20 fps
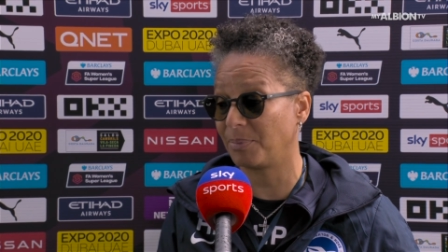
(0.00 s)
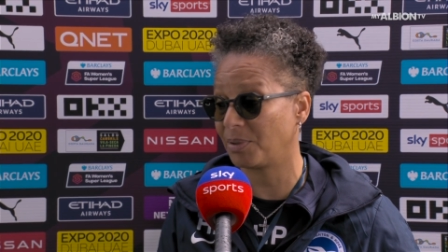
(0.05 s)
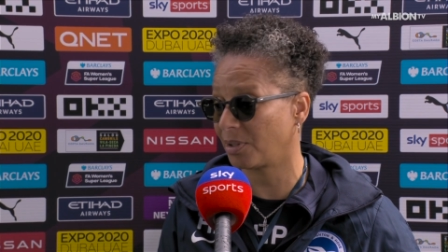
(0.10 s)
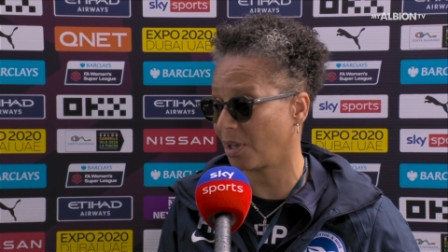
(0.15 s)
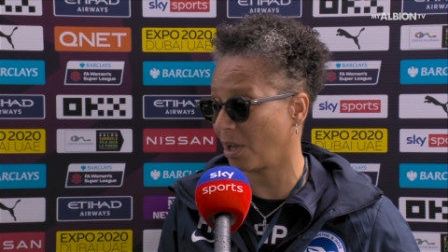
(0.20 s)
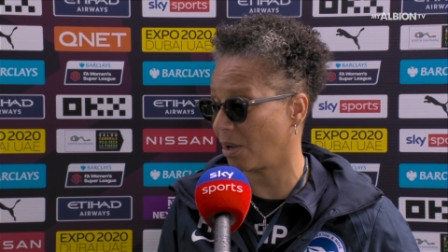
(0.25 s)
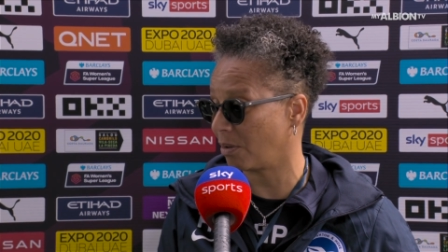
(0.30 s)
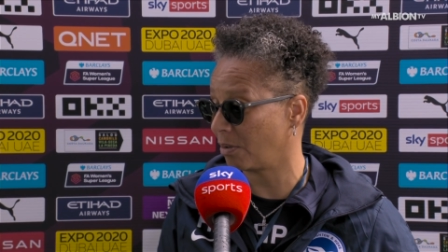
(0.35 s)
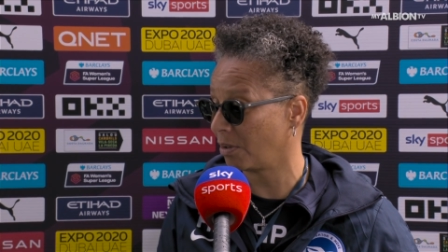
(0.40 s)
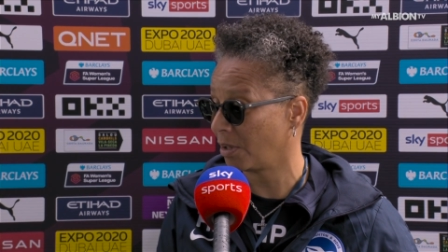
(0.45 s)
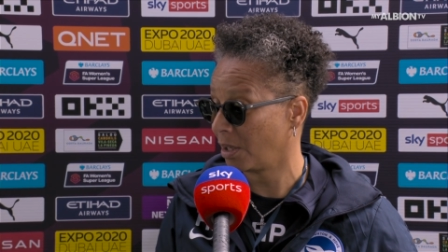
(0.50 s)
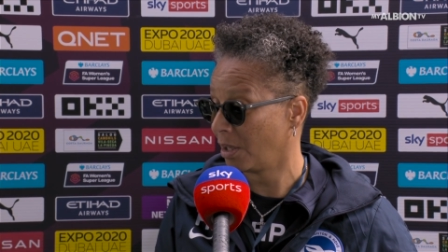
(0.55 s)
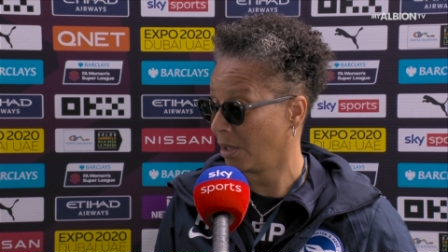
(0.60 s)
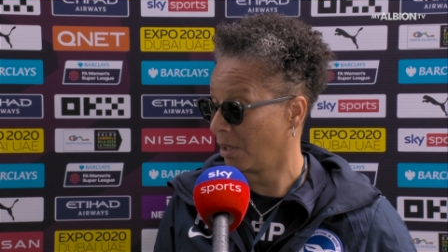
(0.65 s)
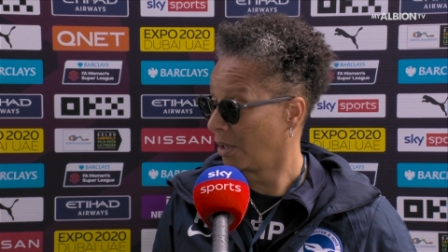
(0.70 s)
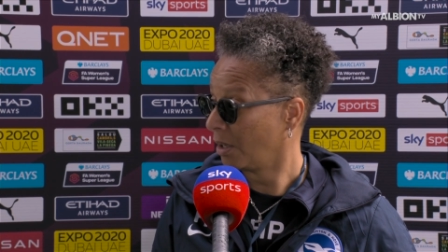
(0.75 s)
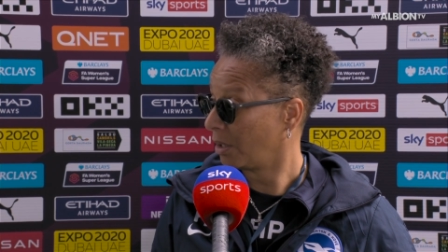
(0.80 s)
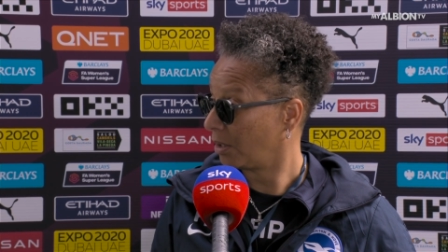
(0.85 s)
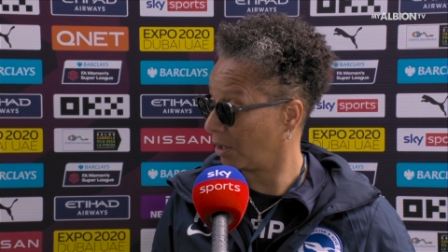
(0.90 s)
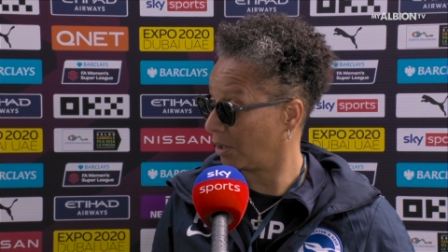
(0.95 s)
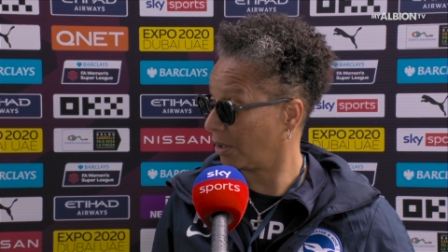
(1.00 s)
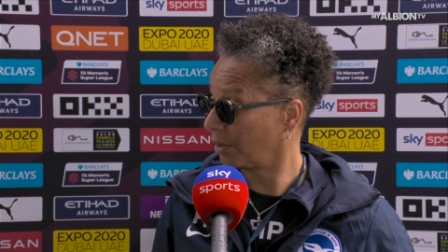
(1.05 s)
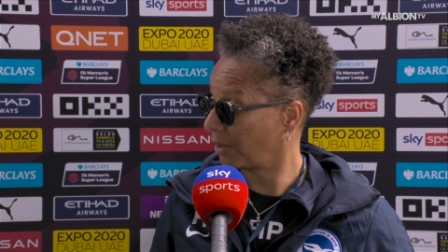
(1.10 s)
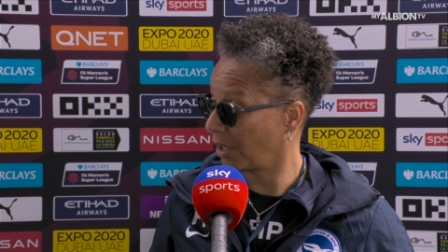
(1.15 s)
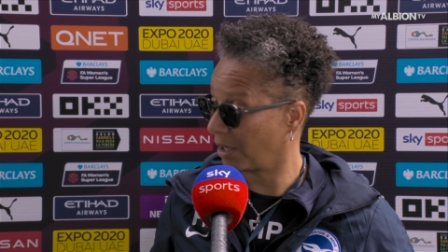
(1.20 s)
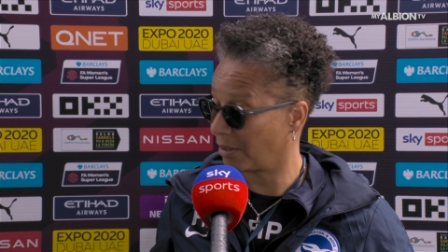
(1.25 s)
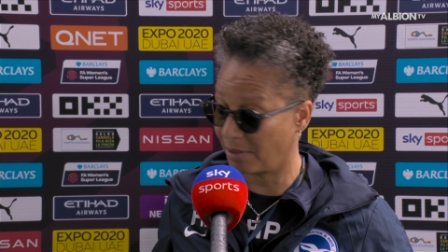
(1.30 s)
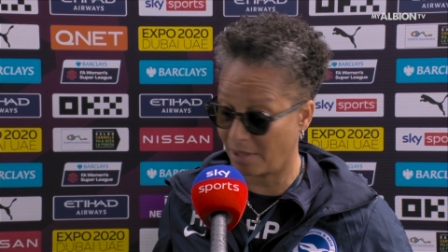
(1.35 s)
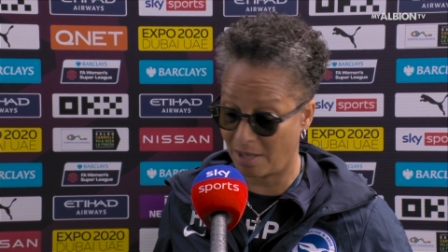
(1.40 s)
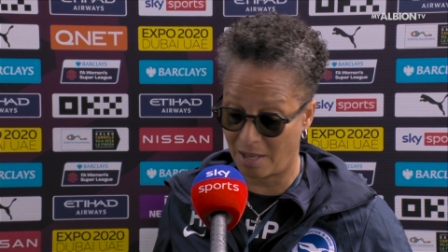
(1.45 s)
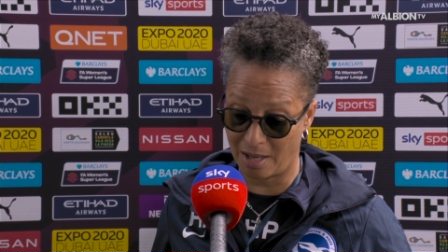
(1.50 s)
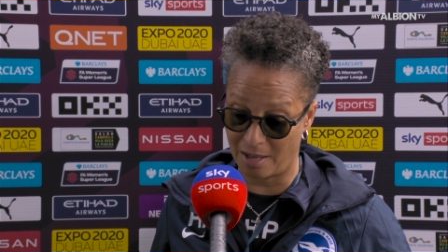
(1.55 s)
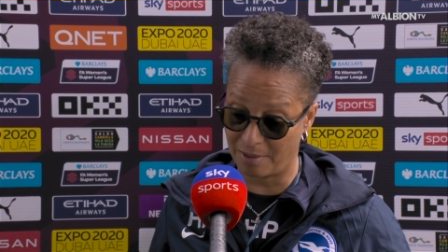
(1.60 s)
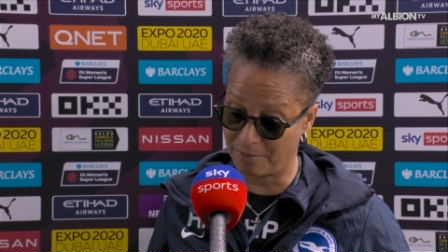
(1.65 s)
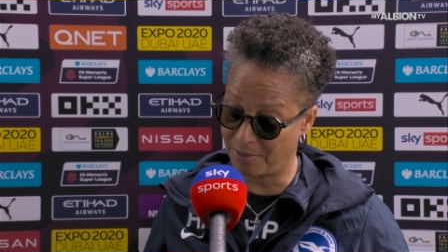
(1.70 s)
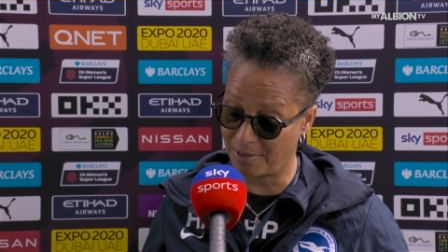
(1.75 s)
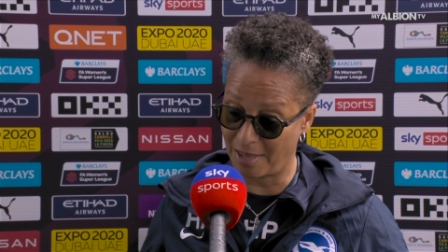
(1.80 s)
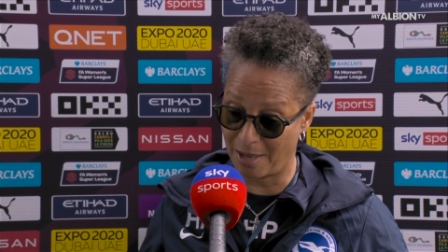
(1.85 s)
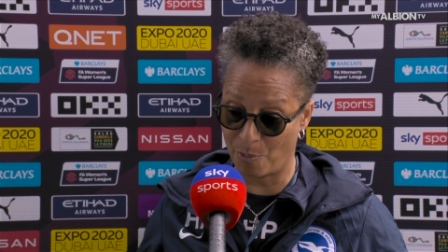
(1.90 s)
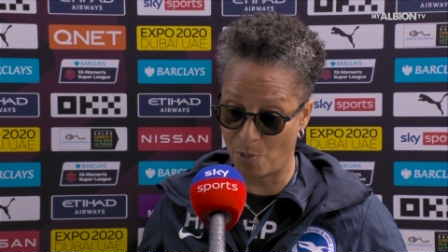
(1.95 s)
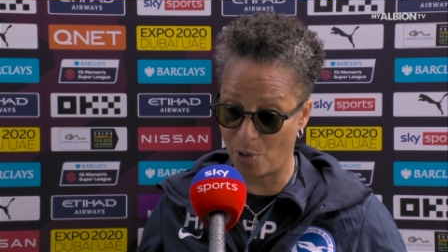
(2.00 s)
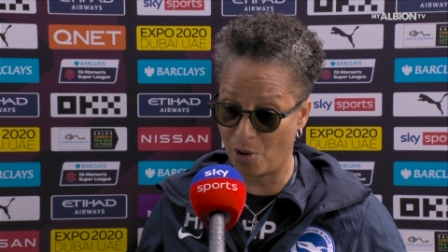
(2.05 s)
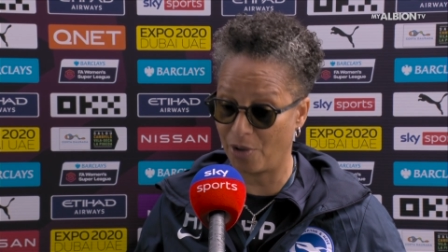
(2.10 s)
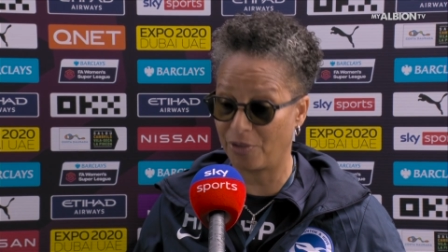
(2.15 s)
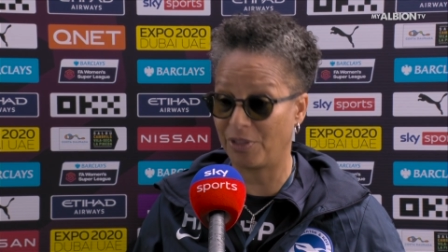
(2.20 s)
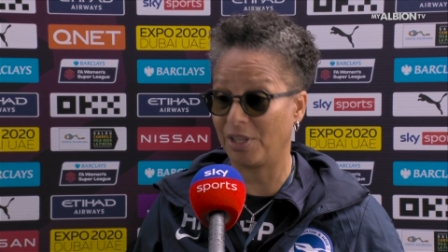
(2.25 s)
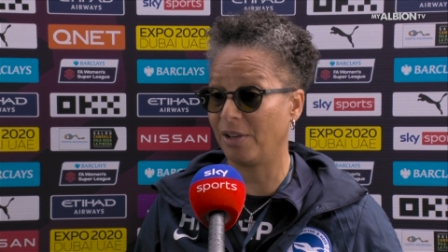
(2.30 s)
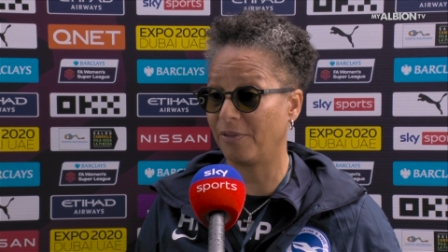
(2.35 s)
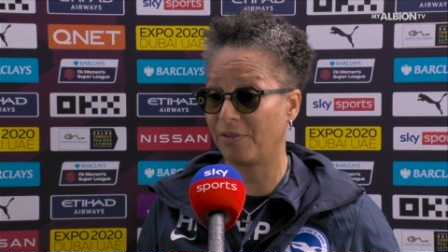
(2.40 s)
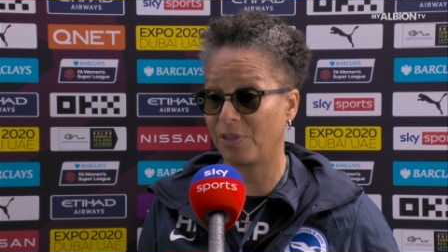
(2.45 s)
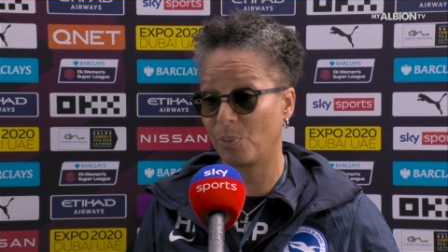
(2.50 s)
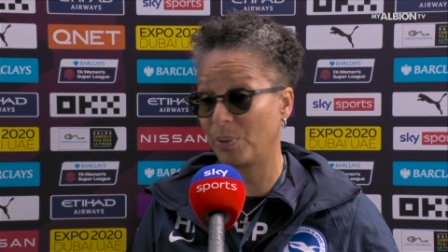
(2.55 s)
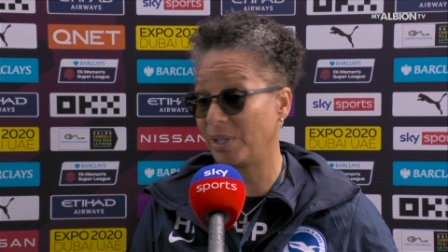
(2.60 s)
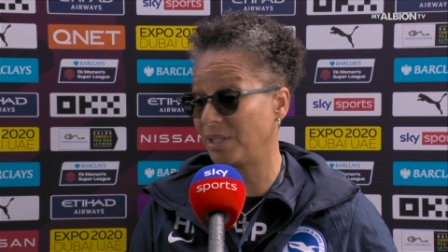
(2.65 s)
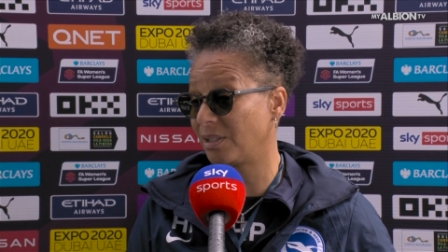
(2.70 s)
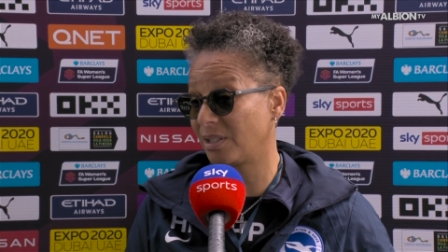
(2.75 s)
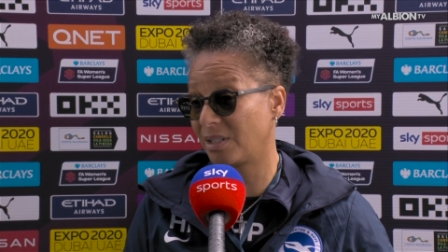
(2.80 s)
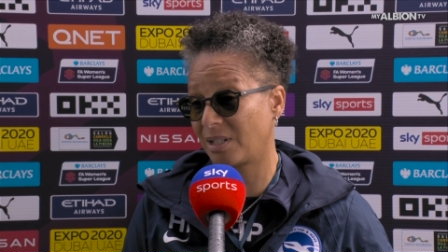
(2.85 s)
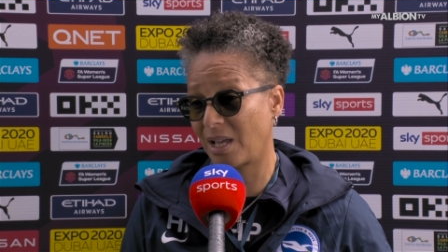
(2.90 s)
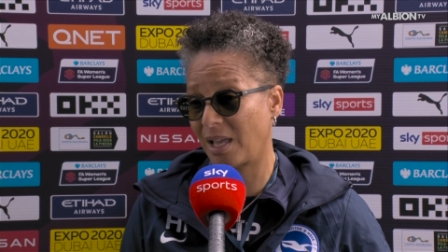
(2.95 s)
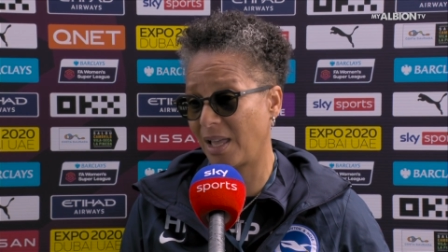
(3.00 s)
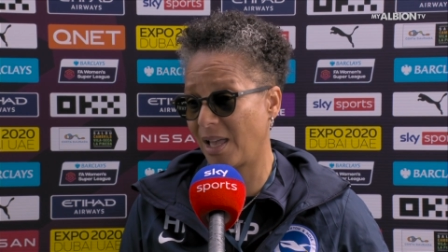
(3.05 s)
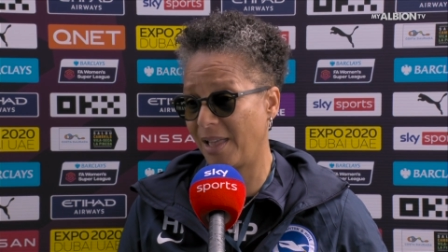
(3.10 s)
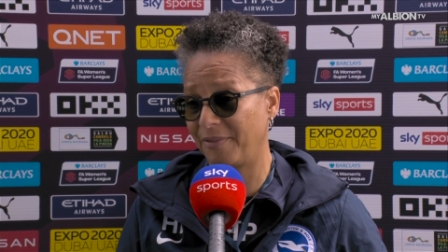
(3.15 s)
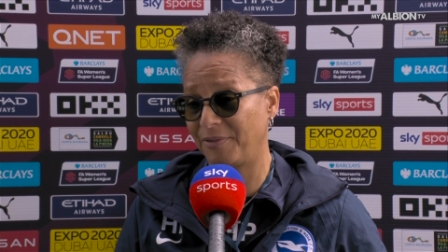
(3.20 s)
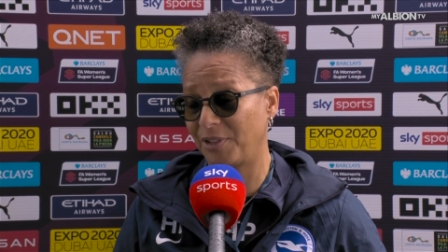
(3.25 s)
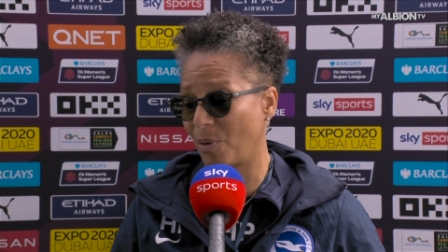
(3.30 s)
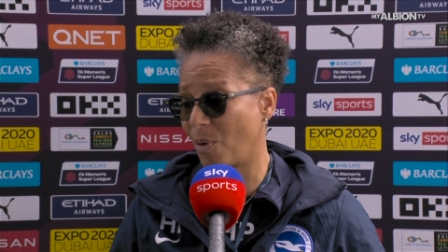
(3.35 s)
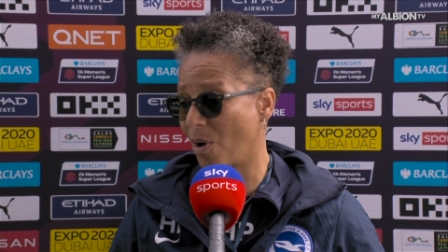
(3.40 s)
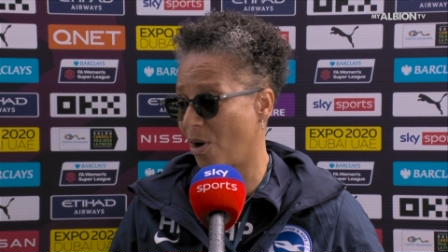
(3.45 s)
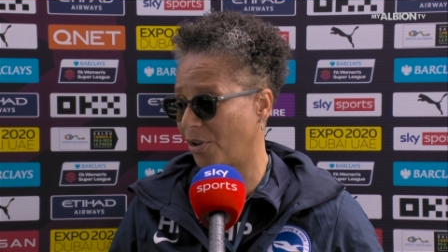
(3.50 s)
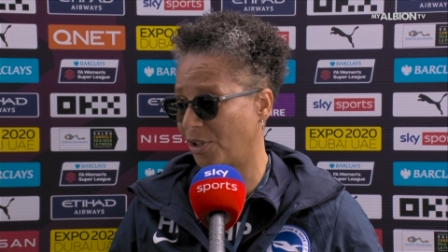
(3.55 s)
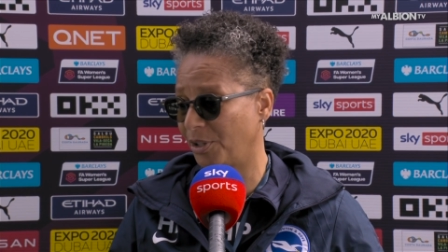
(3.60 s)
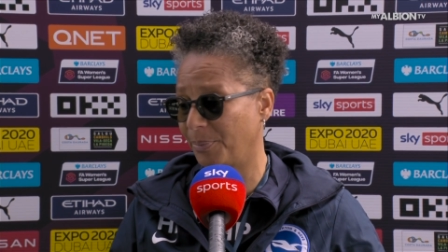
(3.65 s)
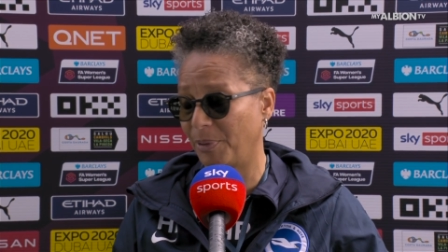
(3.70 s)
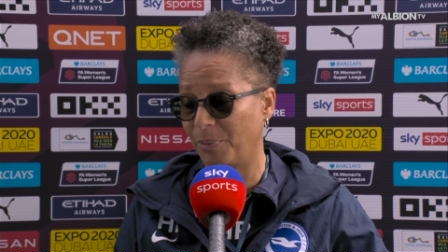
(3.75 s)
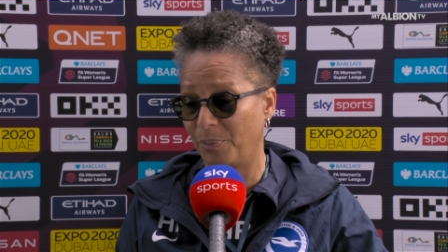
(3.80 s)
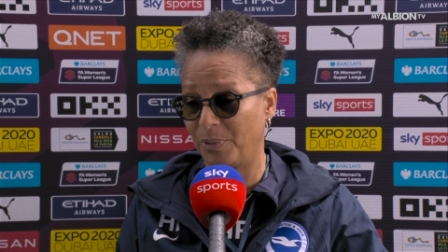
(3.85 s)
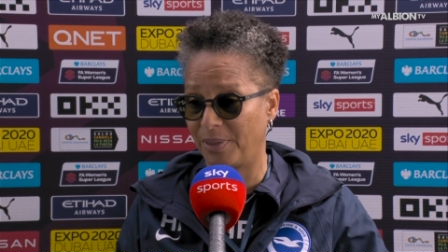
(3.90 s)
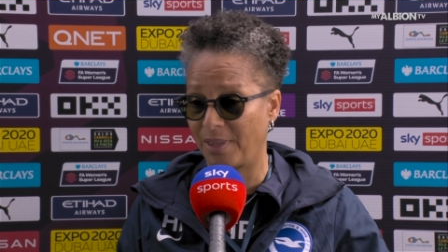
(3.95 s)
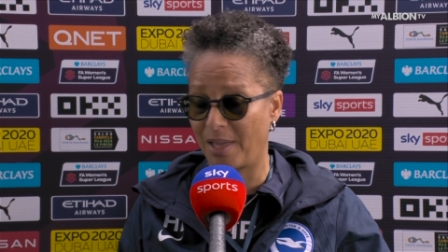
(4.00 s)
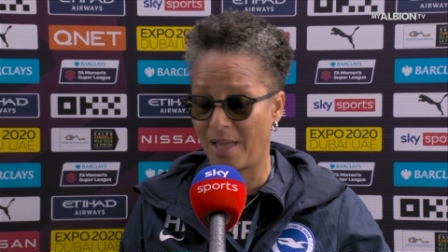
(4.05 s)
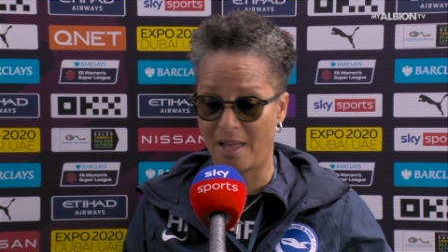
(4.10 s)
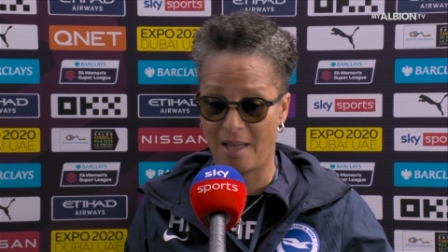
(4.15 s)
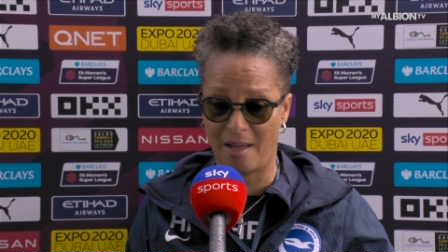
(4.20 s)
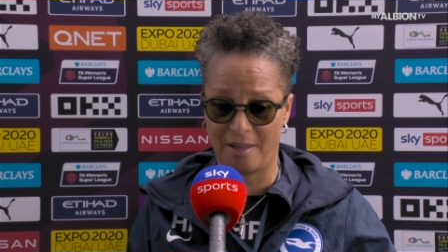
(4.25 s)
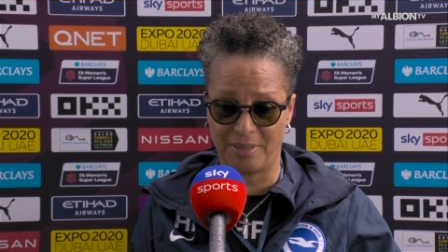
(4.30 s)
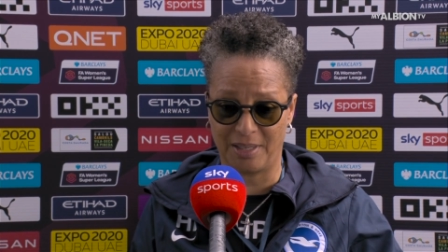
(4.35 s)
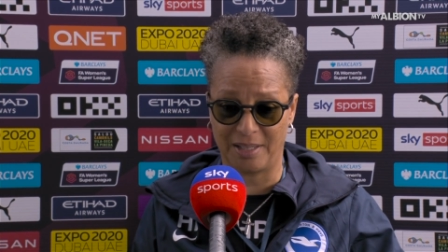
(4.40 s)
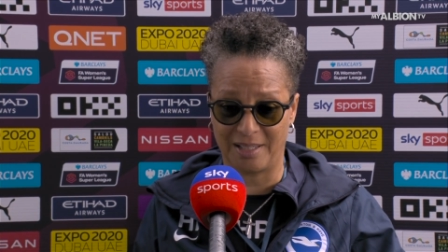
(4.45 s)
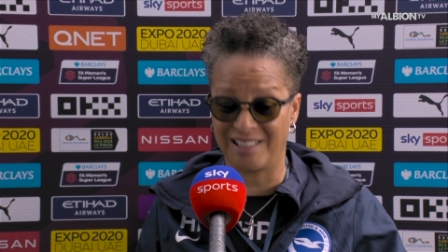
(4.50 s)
So, look, they're, they're, they're worthy of the win today. I have no argument with that. I think